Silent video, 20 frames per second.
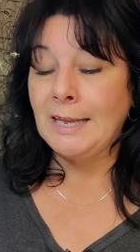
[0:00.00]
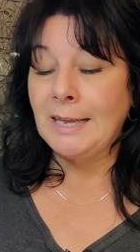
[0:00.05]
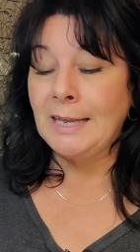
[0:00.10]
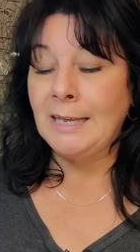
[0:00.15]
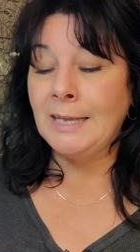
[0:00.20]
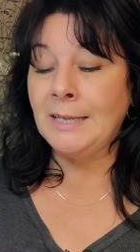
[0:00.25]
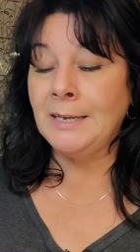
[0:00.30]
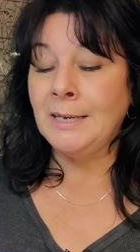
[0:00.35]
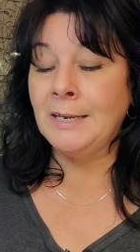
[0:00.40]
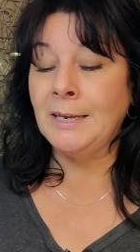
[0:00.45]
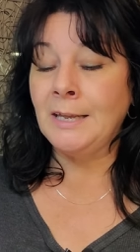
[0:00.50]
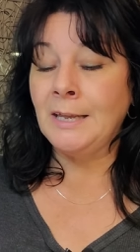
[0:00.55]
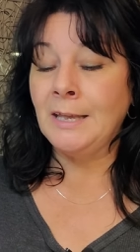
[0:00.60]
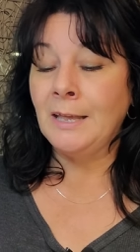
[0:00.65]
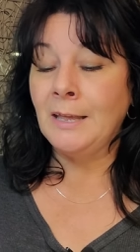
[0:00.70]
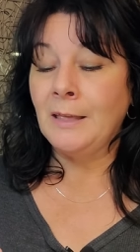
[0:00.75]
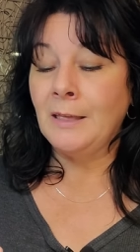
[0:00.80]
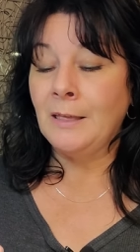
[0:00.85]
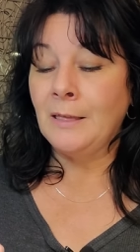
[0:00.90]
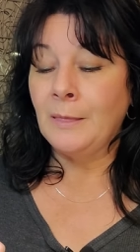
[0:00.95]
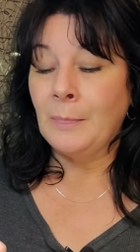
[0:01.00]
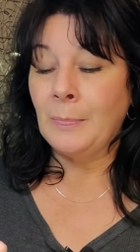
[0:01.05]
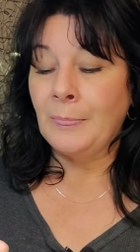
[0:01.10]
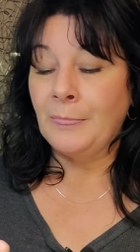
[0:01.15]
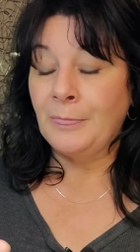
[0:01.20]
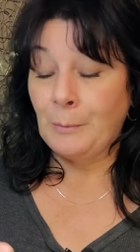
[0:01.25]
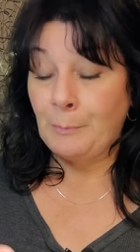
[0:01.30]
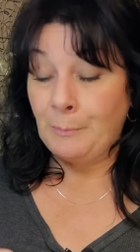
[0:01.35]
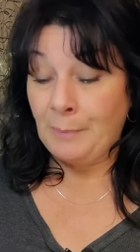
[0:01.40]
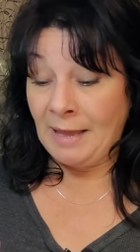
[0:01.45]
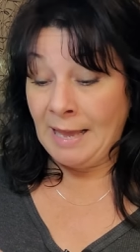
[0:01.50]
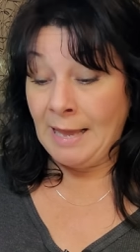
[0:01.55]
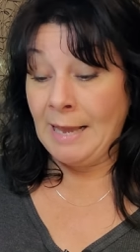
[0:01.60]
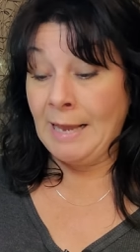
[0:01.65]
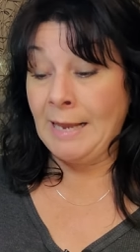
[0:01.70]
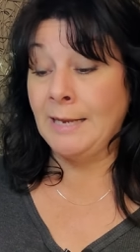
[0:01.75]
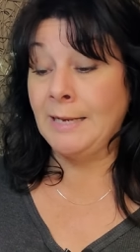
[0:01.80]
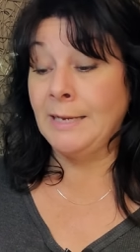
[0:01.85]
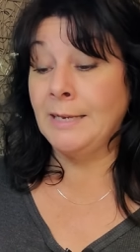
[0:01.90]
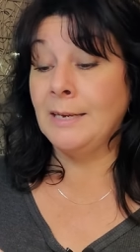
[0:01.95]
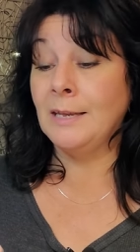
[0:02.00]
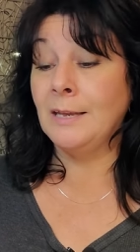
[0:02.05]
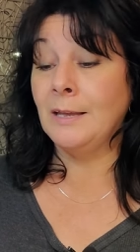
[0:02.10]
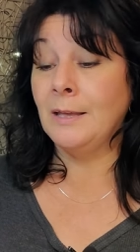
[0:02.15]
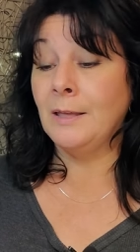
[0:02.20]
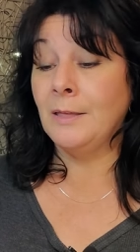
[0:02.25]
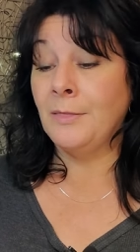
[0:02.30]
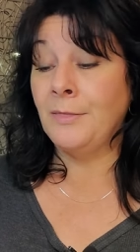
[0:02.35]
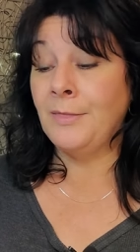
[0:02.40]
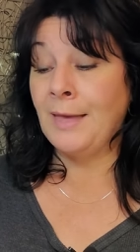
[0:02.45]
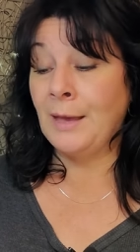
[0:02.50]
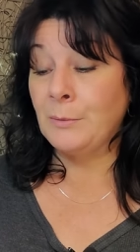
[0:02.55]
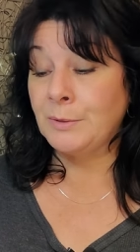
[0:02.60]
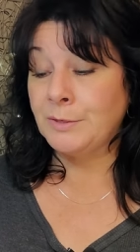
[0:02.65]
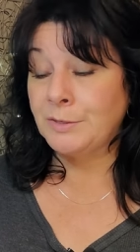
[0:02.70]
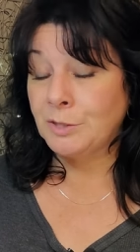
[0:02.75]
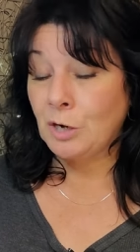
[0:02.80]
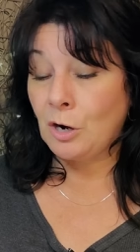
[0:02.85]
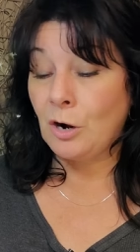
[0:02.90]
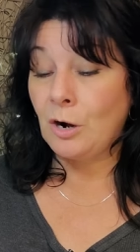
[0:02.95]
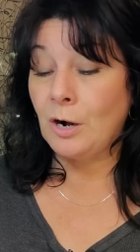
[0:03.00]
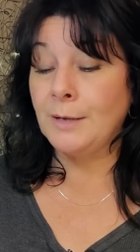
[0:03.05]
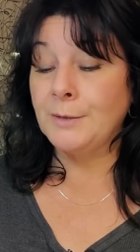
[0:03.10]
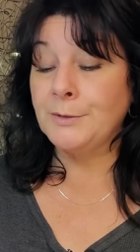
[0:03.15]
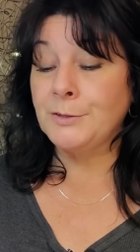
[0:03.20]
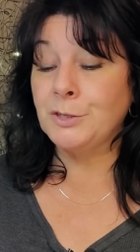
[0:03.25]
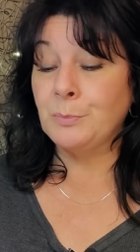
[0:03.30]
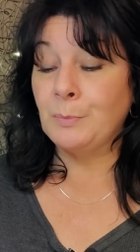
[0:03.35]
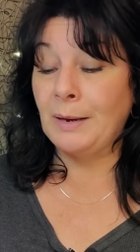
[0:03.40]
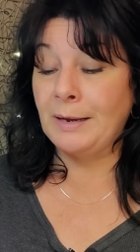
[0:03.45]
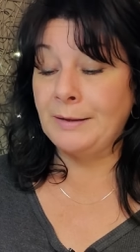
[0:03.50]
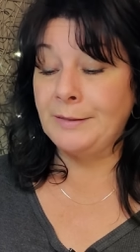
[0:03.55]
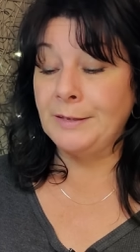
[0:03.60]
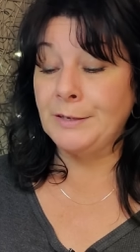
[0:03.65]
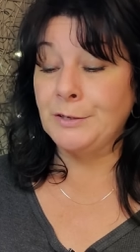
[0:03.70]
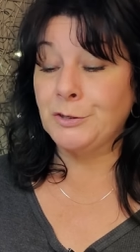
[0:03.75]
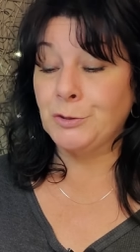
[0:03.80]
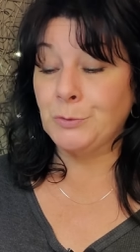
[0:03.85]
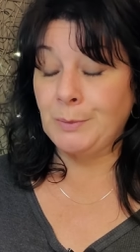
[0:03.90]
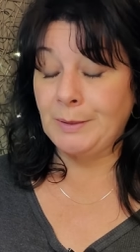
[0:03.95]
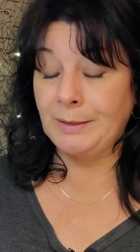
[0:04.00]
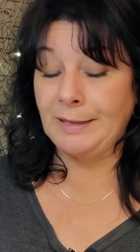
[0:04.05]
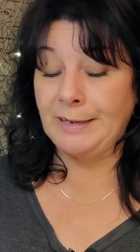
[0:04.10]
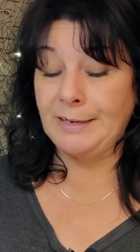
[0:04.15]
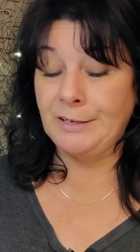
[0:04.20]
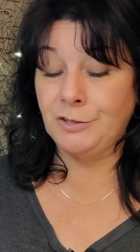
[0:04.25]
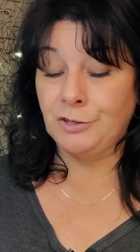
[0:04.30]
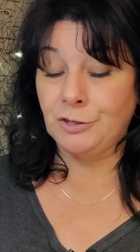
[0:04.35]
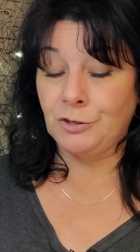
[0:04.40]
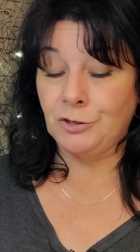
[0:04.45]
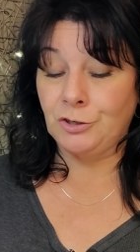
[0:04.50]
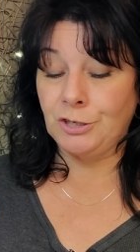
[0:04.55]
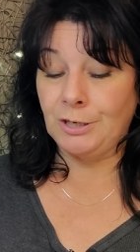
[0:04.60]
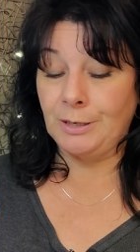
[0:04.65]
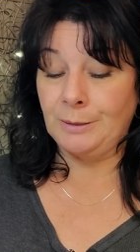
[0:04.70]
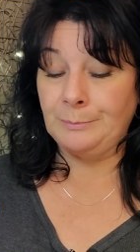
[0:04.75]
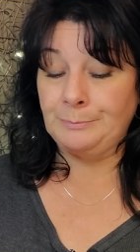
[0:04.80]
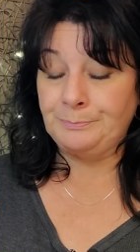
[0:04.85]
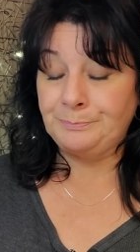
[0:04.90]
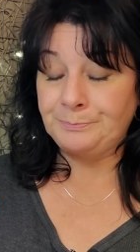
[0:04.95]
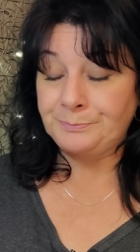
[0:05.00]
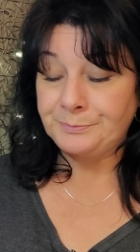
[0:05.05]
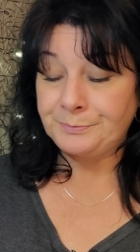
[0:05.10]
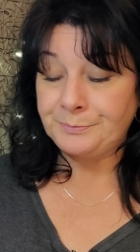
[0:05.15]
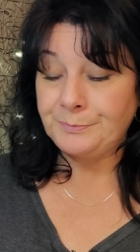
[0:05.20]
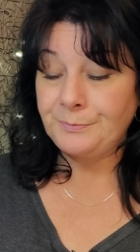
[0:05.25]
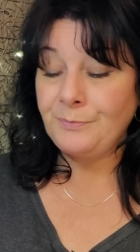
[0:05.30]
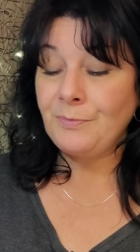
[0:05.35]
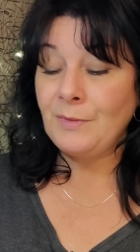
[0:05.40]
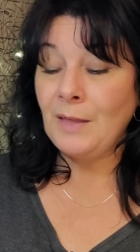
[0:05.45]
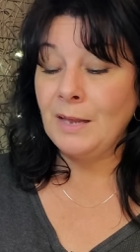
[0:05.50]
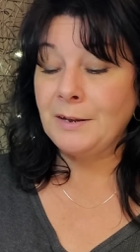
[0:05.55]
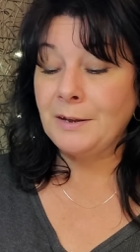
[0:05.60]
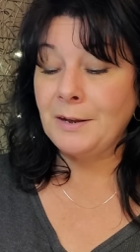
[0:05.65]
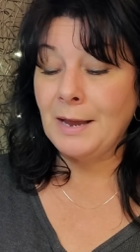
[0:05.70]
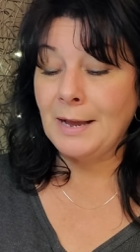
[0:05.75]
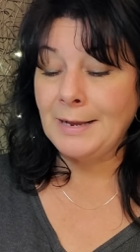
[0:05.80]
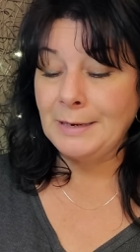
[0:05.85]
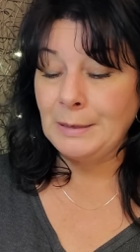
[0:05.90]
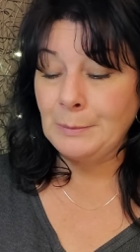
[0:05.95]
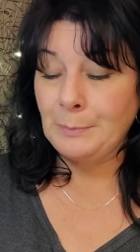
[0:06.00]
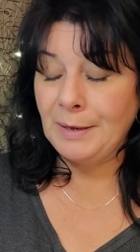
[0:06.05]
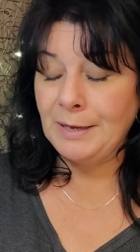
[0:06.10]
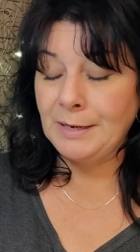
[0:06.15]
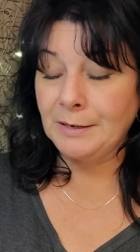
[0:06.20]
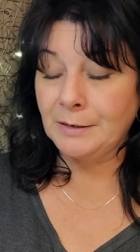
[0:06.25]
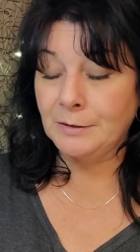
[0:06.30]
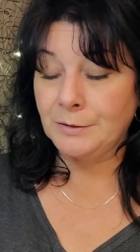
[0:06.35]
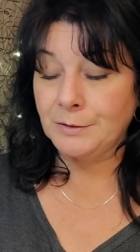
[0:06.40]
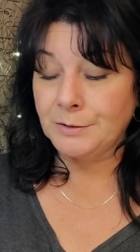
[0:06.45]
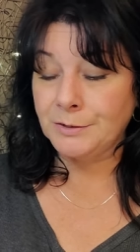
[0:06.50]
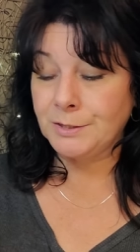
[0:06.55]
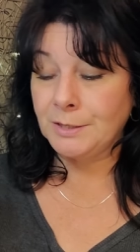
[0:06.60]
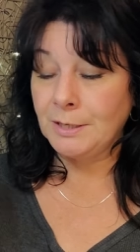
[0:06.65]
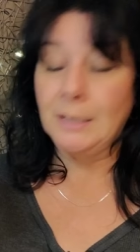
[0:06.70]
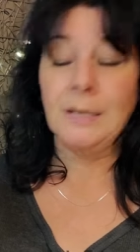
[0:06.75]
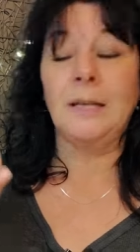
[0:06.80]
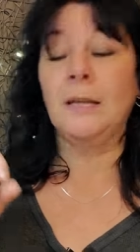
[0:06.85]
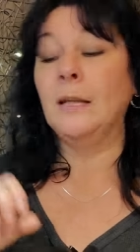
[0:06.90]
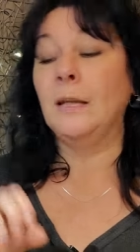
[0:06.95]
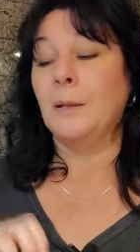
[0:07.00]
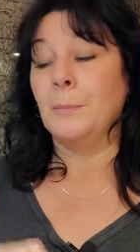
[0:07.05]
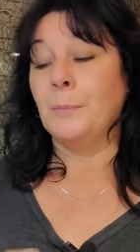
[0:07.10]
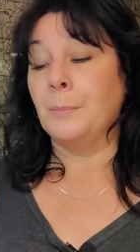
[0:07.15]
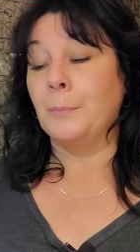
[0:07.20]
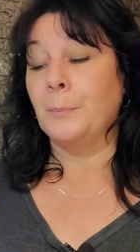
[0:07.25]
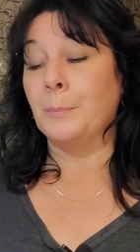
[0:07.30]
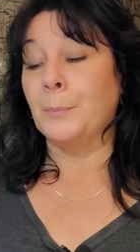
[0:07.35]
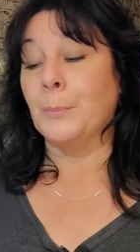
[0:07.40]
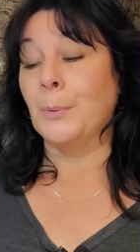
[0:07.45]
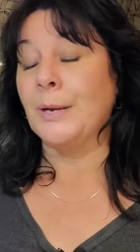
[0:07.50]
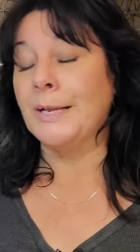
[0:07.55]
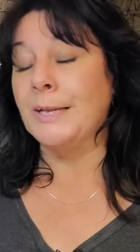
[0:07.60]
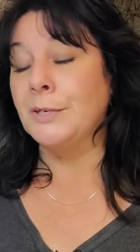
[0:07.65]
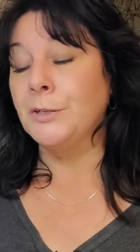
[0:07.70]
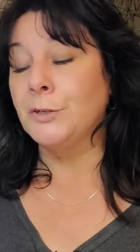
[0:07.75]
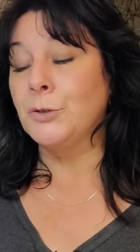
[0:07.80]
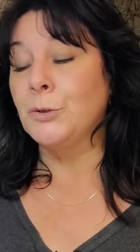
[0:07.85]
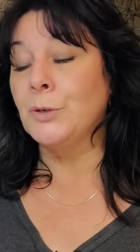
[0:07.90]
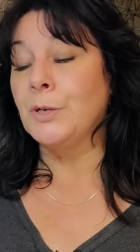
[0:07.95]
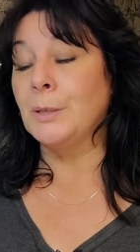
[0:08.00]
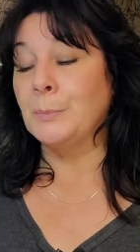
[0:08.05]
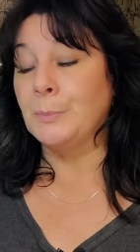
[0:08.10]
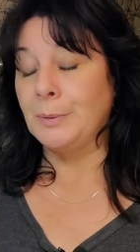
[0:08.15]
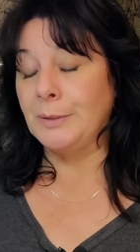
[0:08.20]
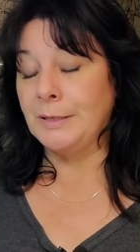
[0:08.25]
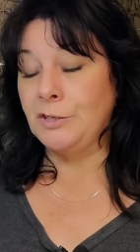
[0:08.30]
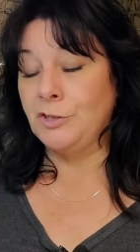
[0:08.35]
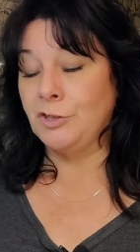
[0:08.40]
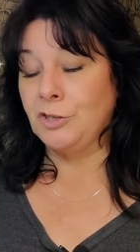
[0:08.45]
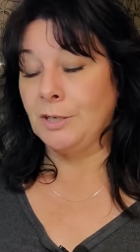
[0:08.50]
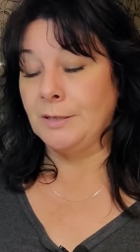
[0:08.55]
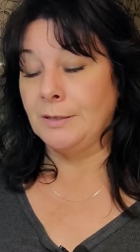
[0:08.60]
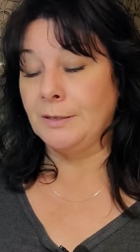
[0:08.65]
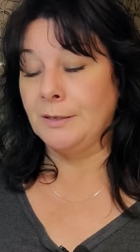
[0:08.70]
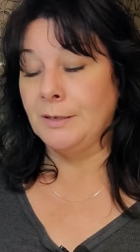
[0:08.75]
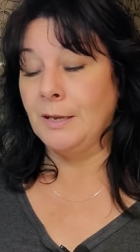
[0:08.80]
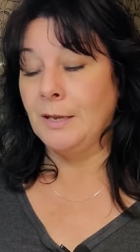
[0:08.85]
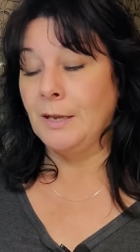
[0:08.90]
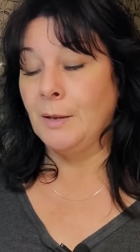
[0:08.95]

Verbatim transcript: in the pain that was caused by this relationship. Nine of Pentacles. Bring it to completion.